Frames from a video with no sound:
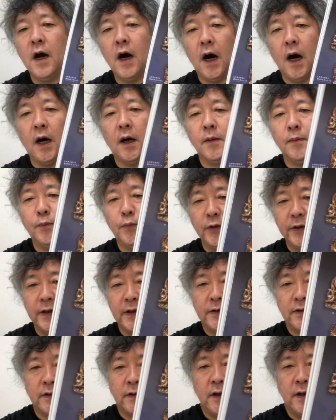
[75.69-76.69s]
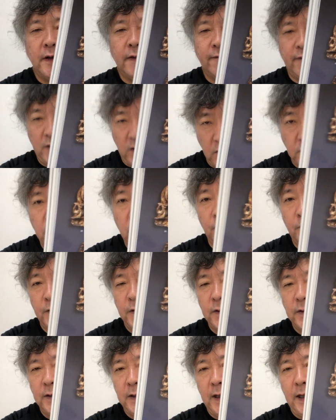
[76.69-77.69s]
of Buddhist
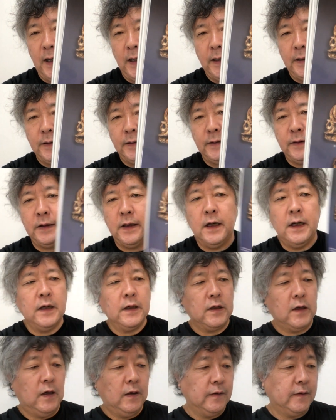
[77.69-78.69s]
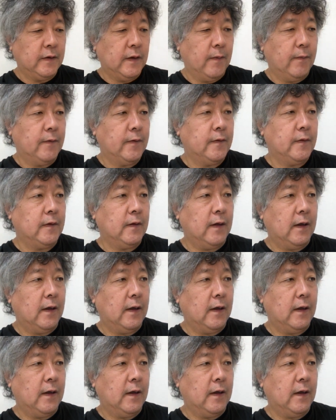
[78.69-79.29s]
philosophy and concepts.